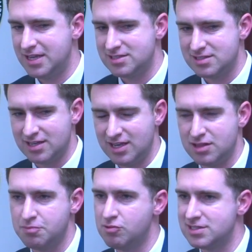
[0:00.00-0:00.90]
Because
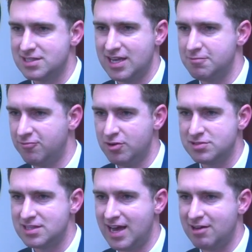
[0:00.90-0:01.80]
again, the point's to get
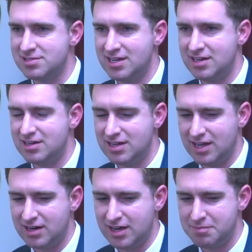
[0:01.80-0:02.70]
folks into housing,
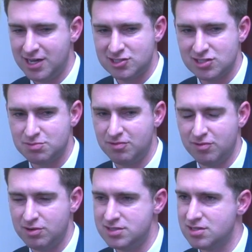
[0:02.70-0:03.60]
and I'm not just
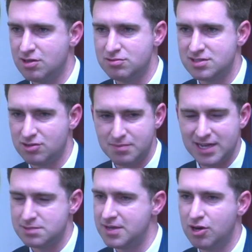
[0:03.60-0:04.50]
referring to those that are
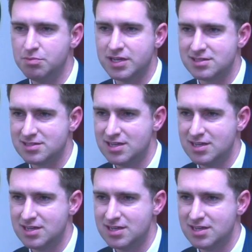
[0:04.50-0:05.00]
about to be homeless.